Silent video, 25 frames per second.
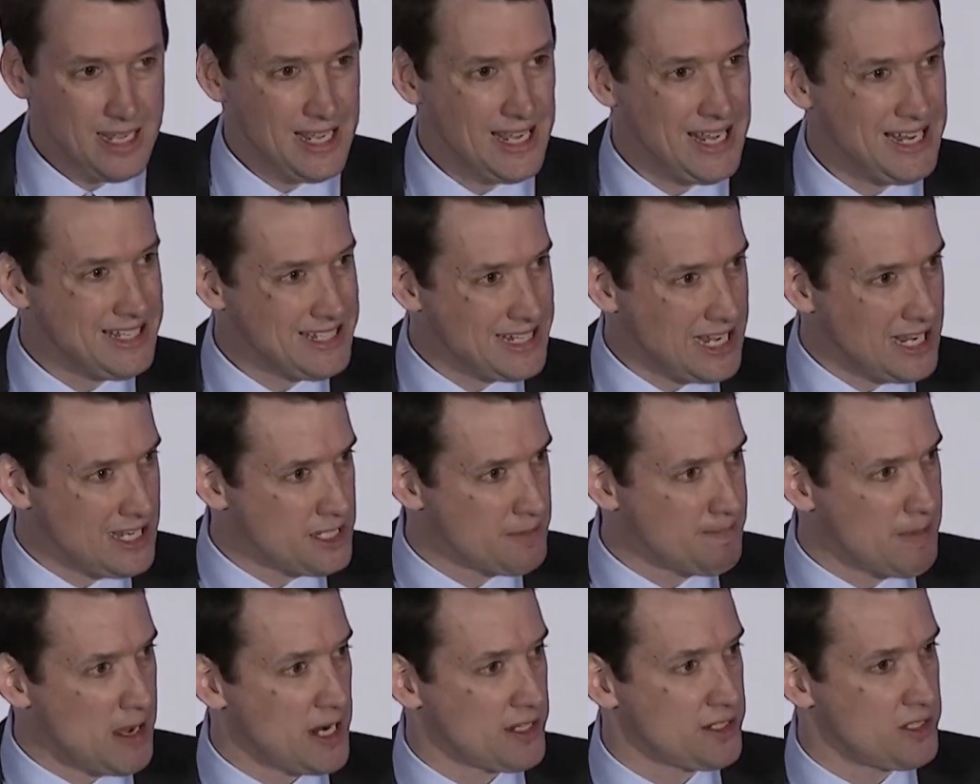It
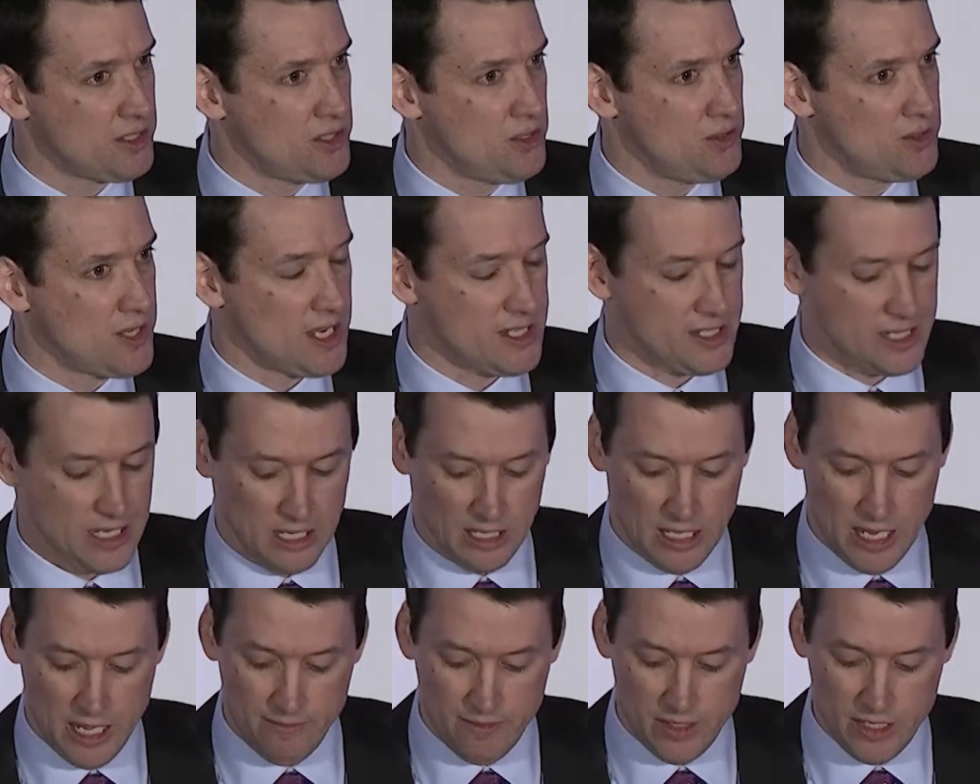dates back to
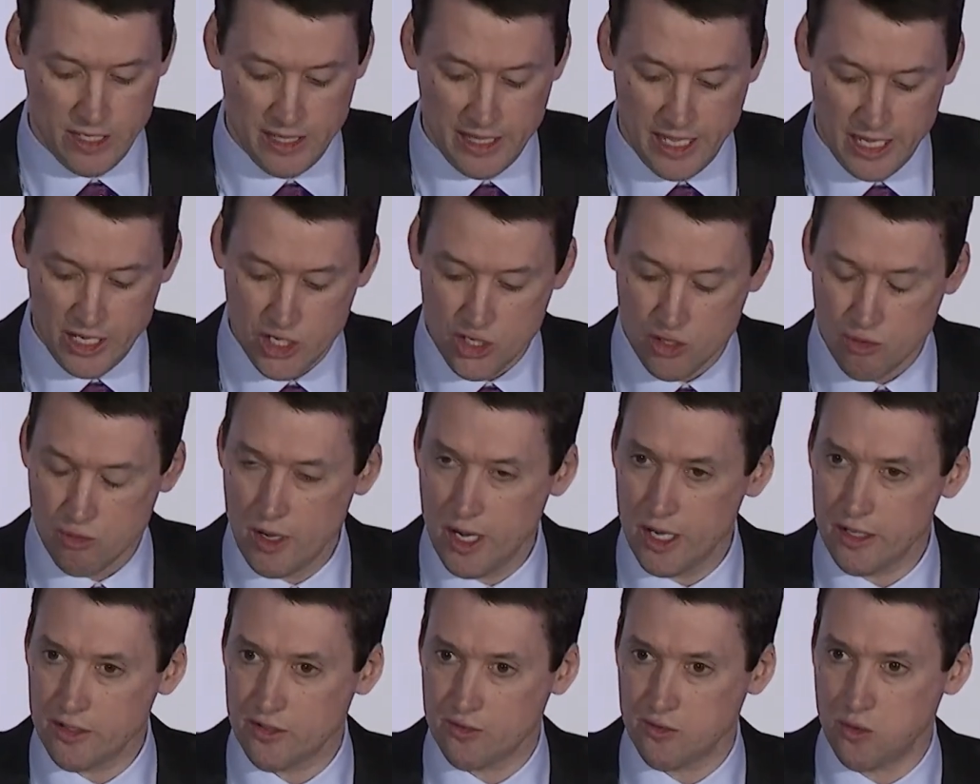2011. They
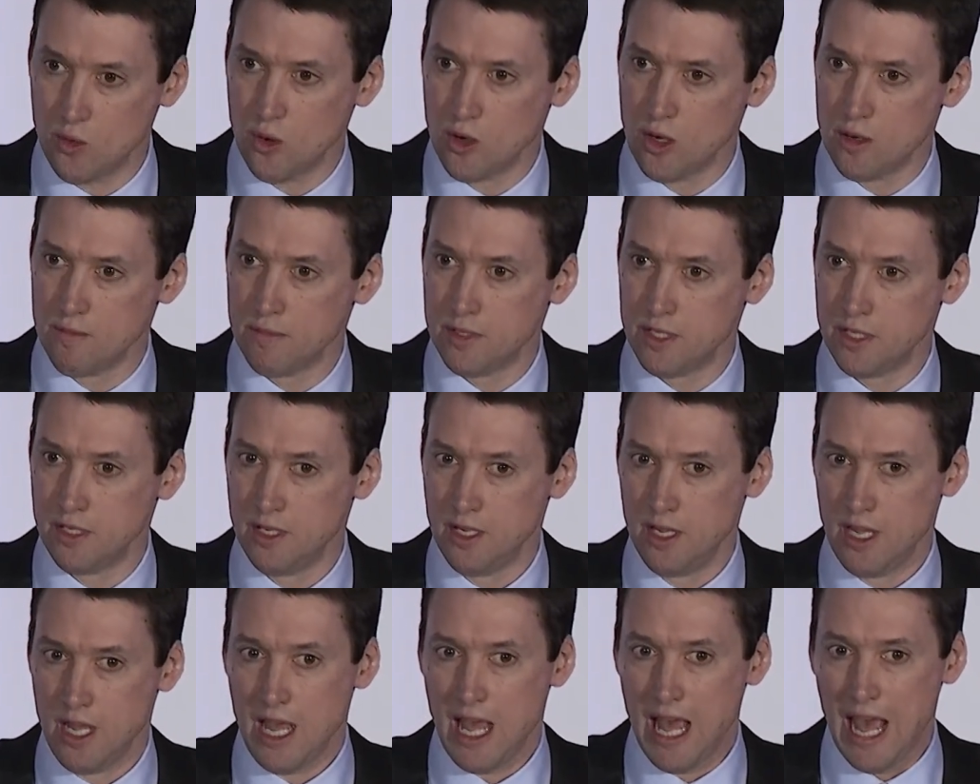transformed
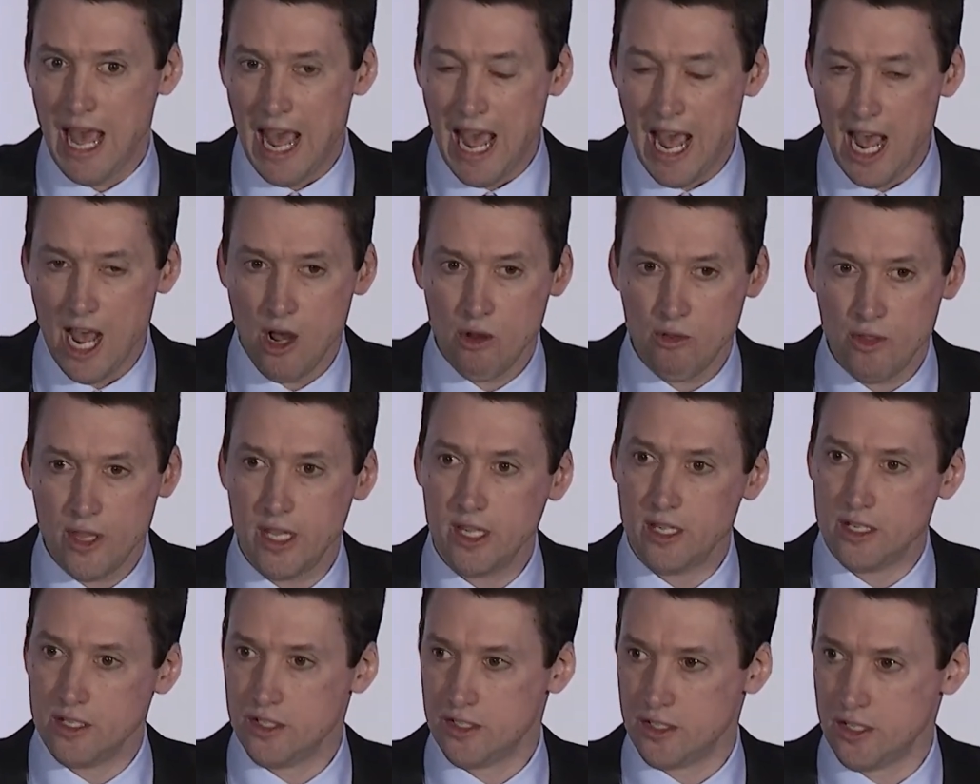how they
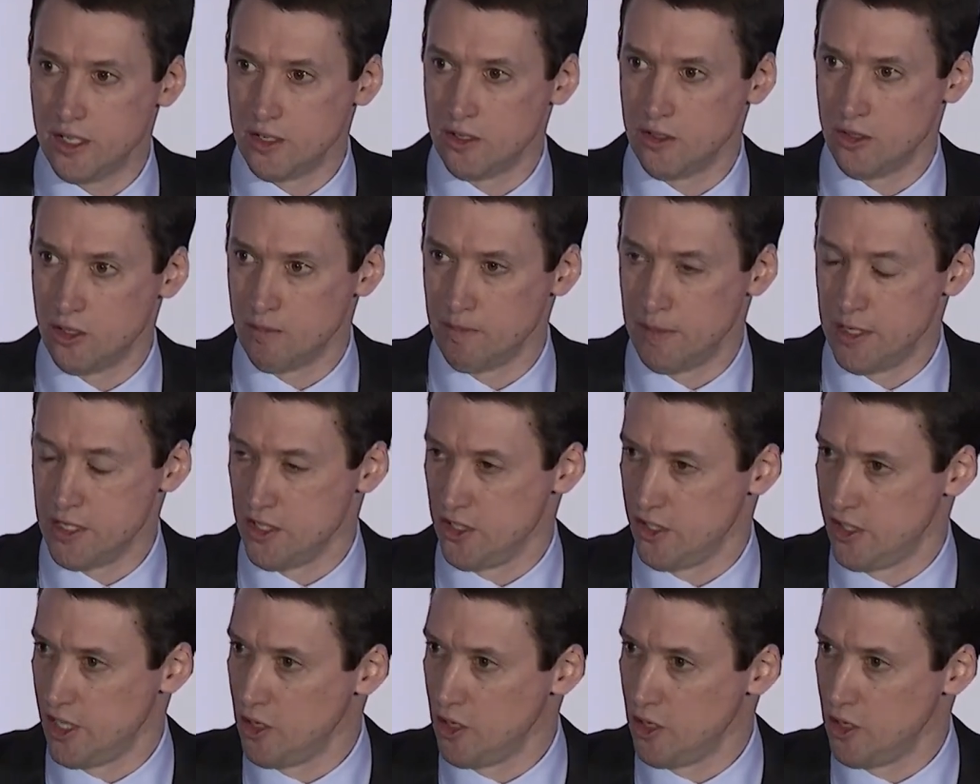considered their business.